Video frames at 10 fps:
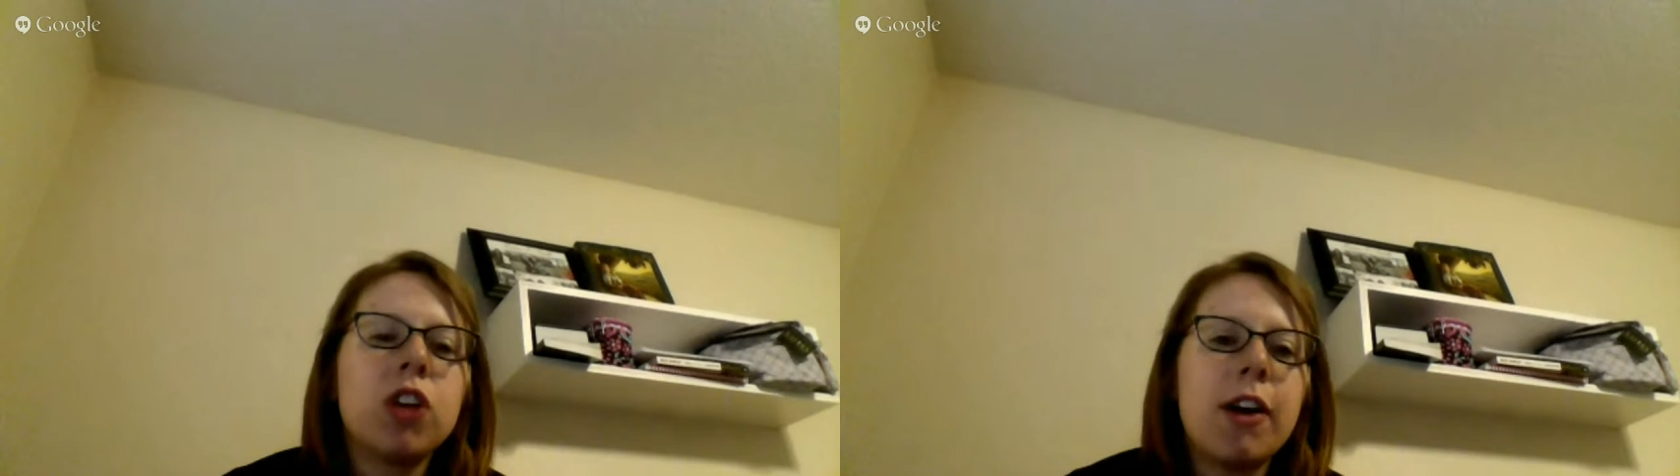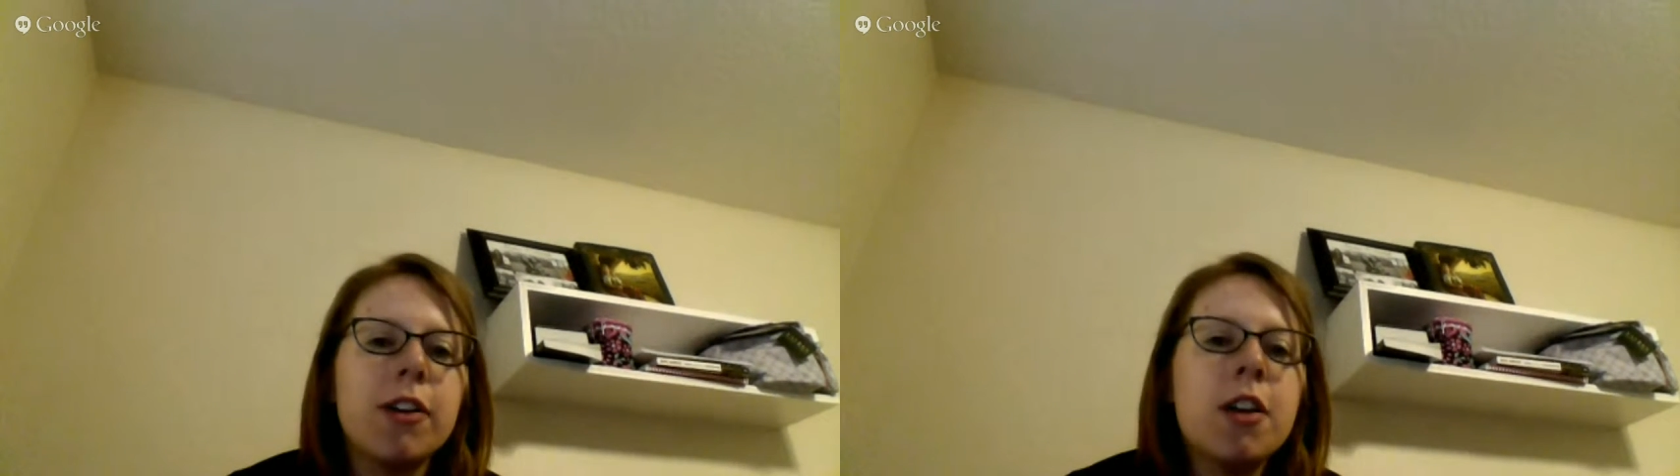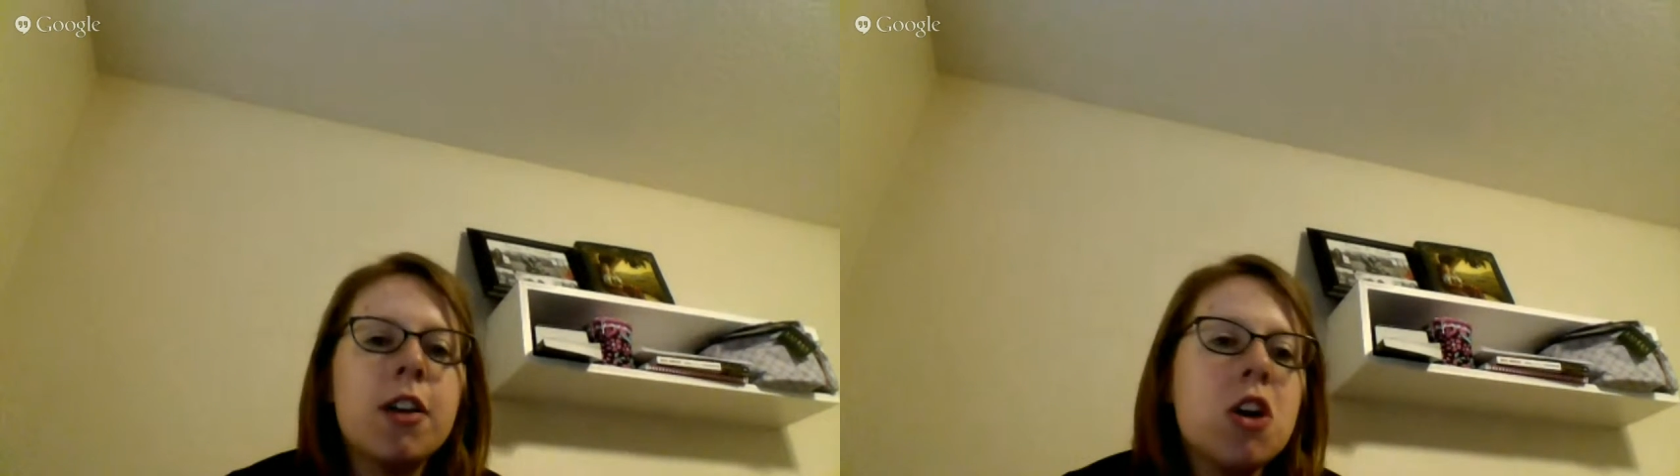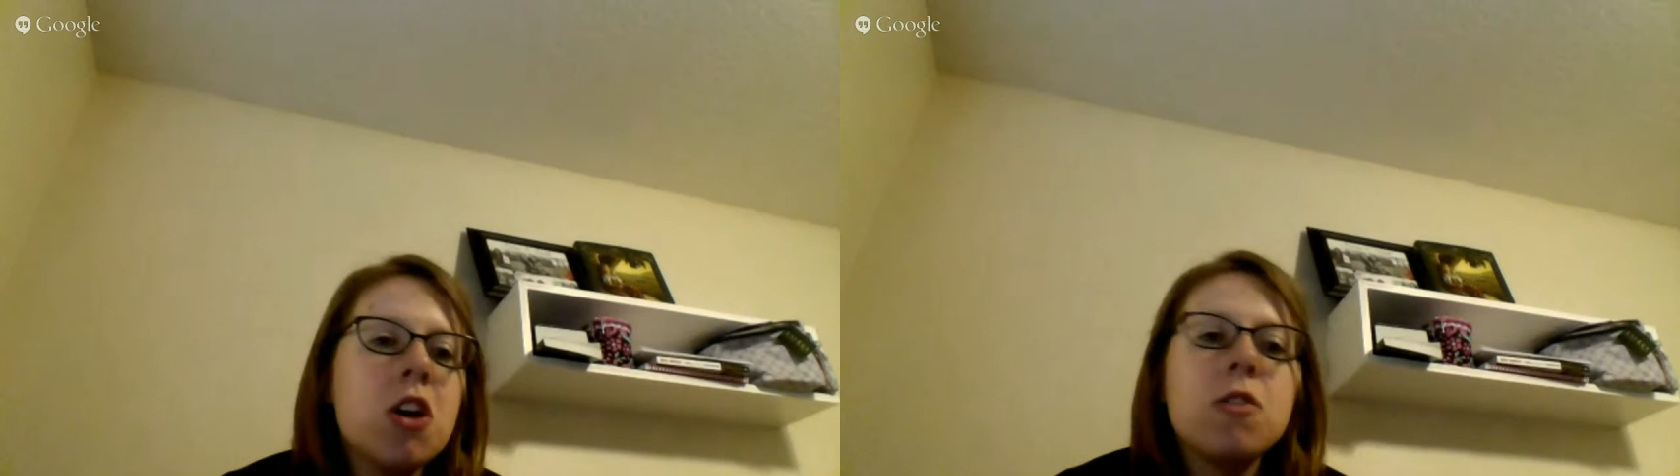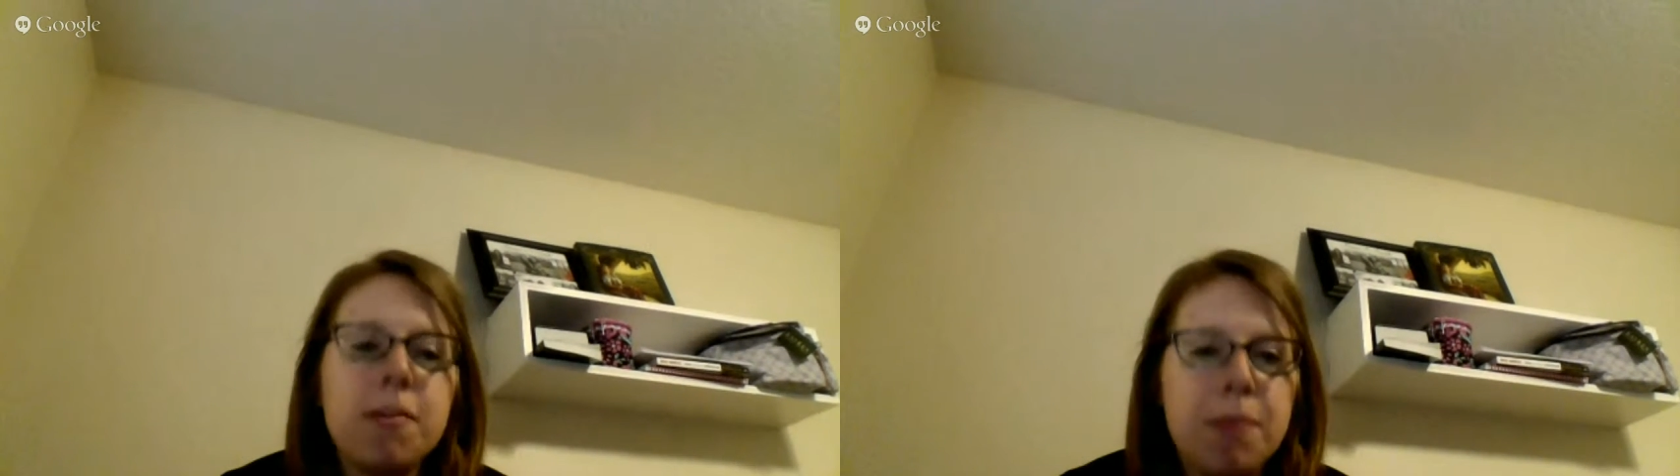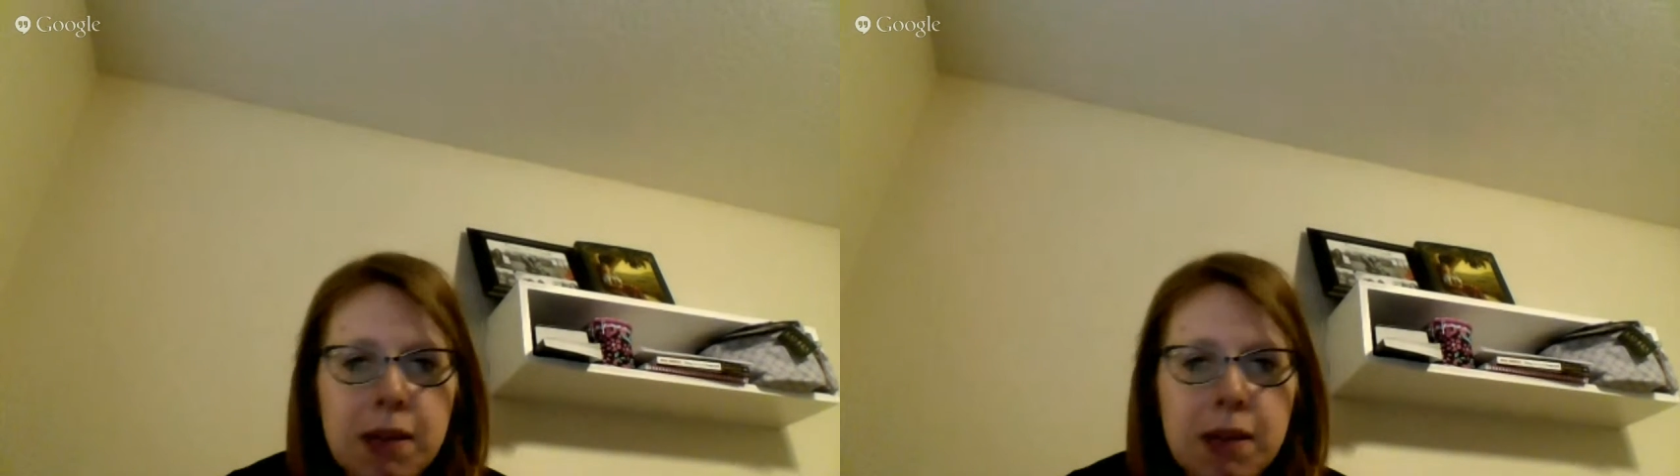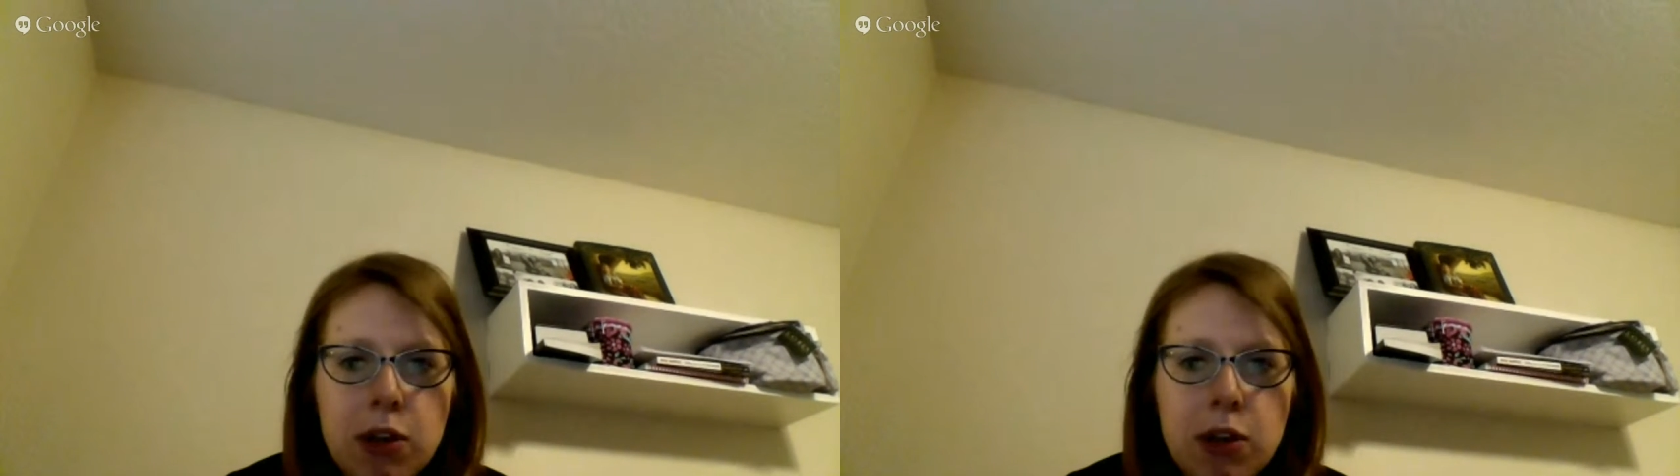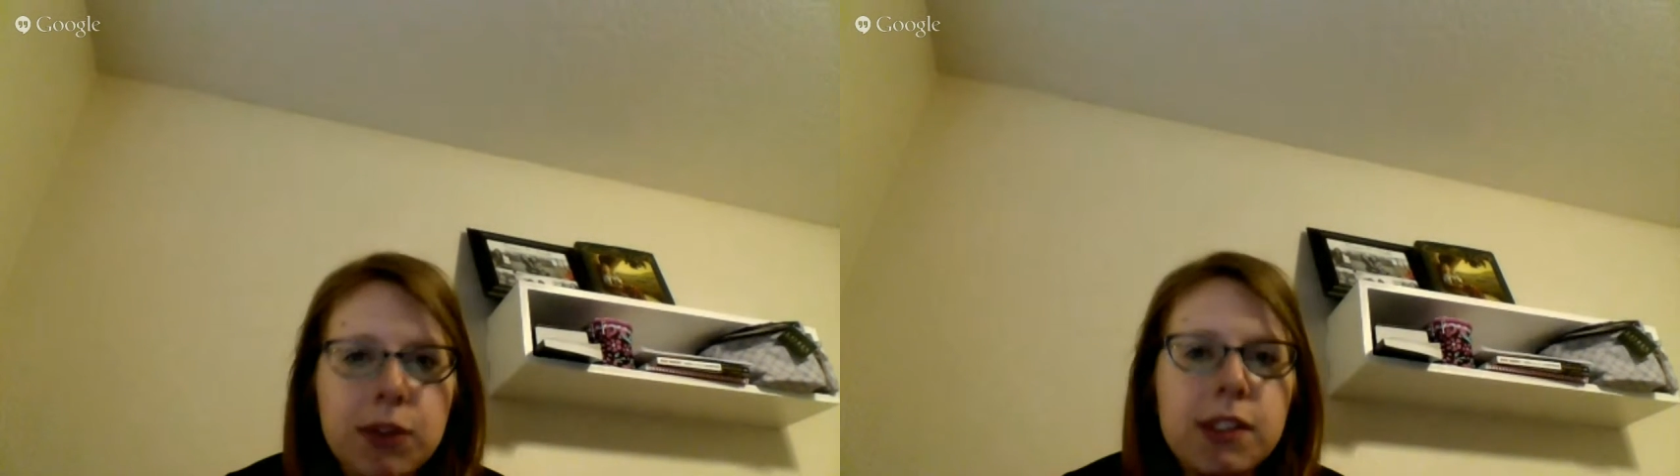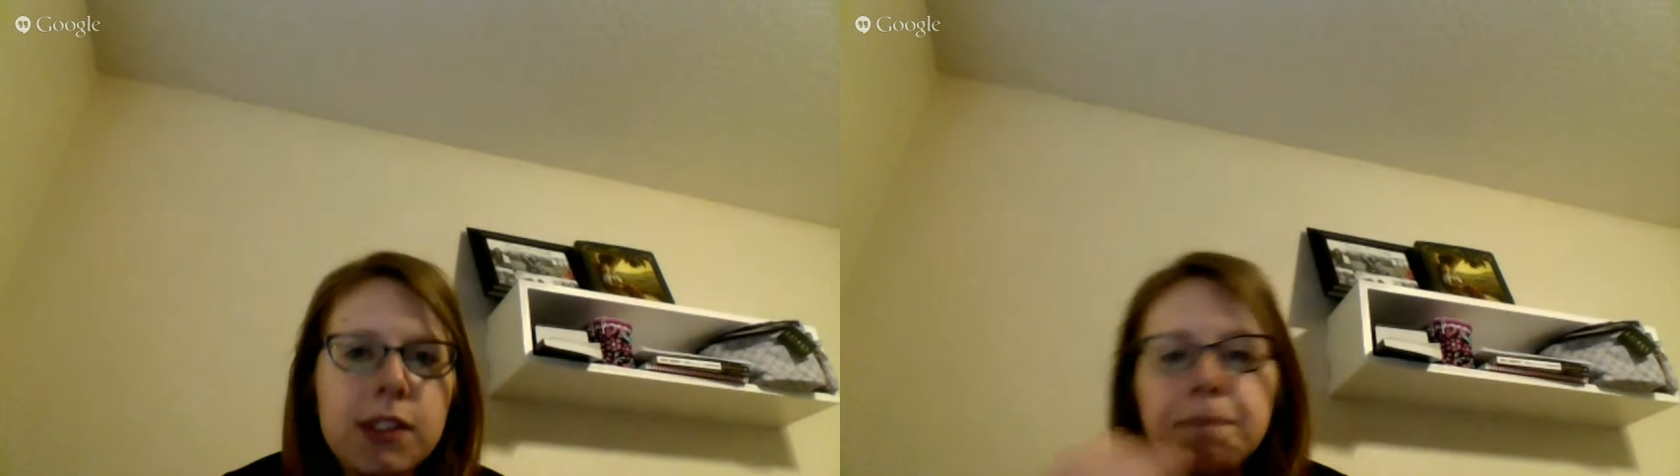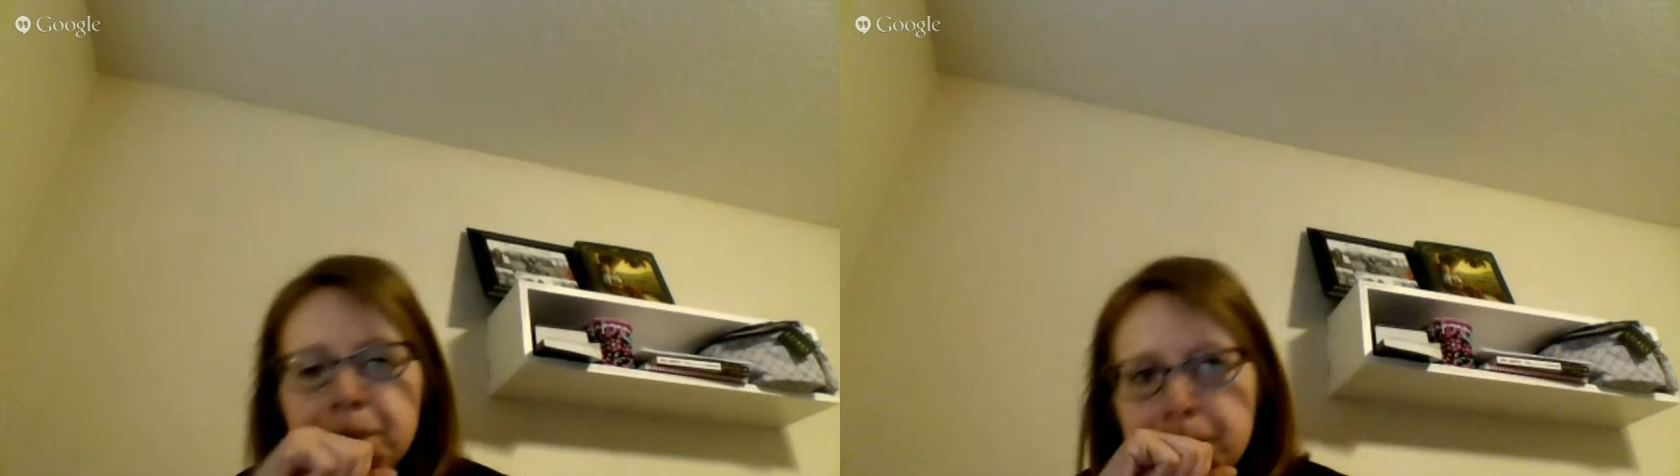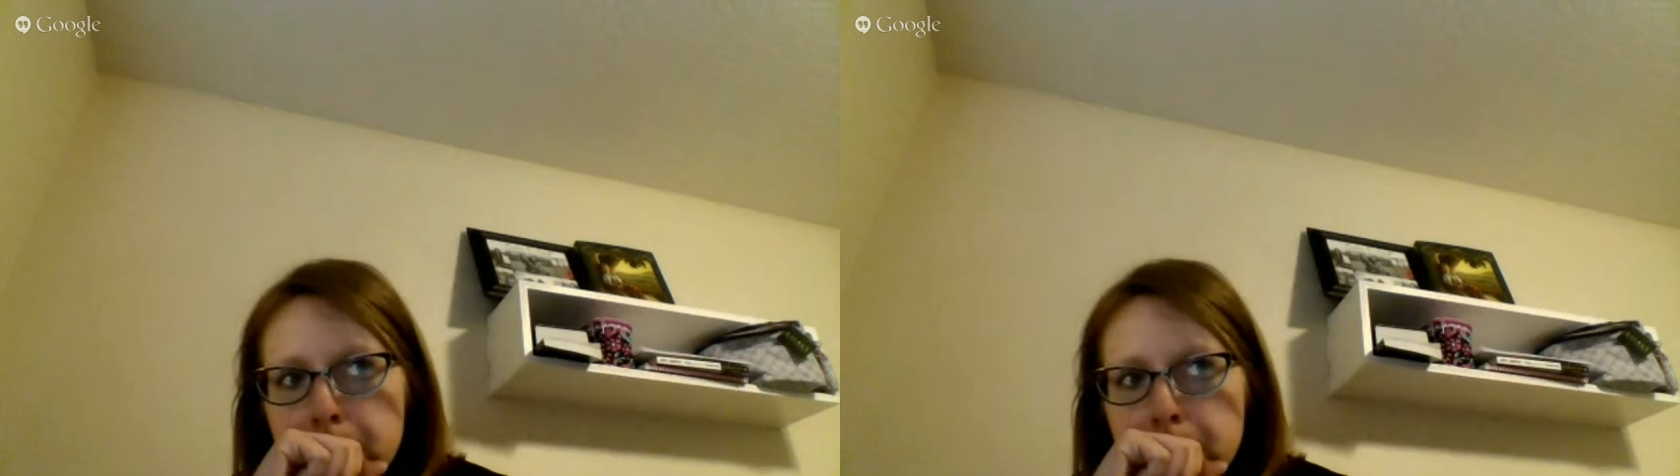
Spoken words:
child who had been abused,